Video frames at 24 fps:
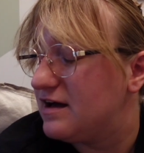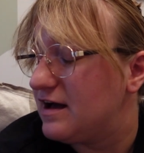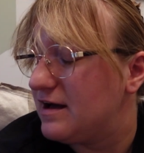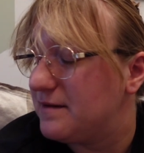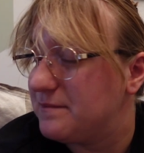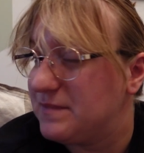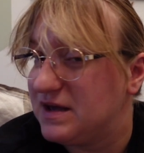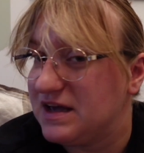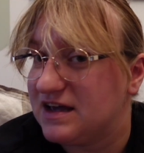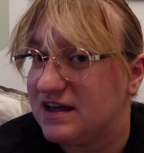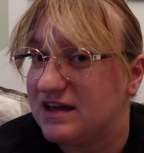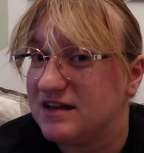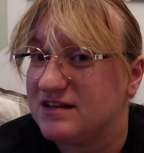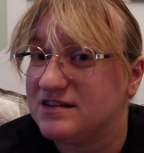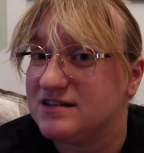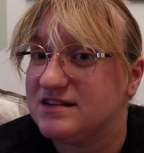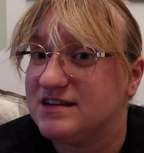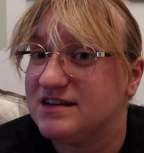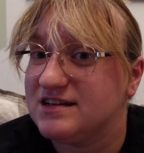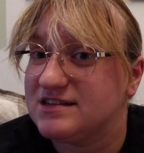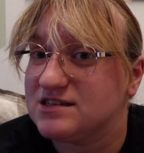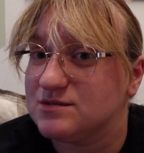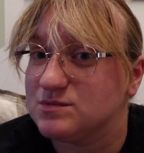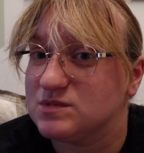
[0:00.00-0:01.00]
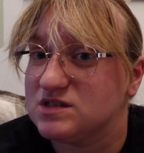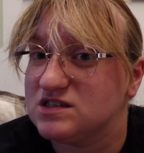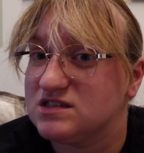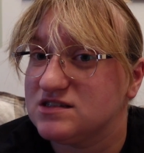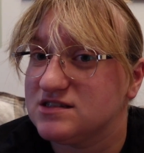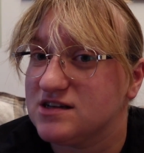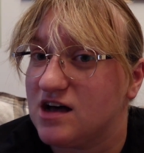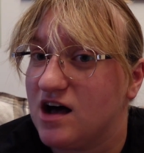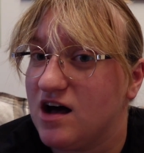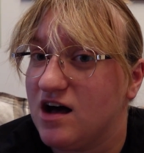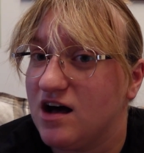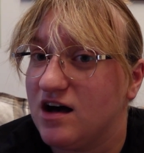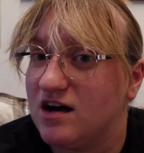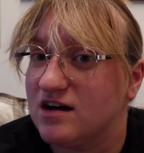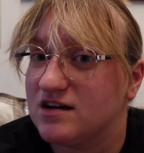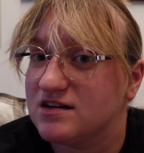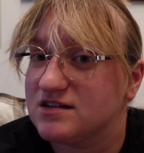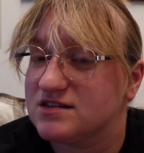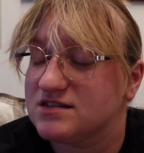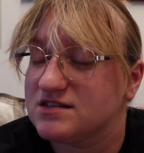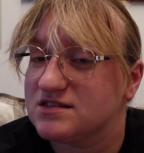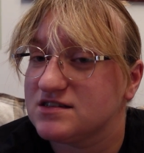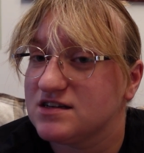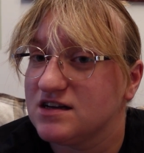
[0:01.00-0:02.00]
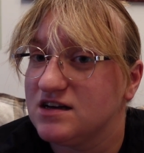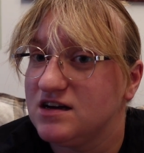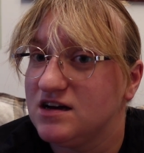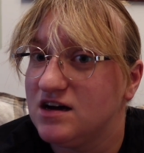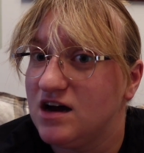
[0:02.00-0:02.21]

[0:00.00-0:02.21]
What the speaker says: I may get to knit some socks.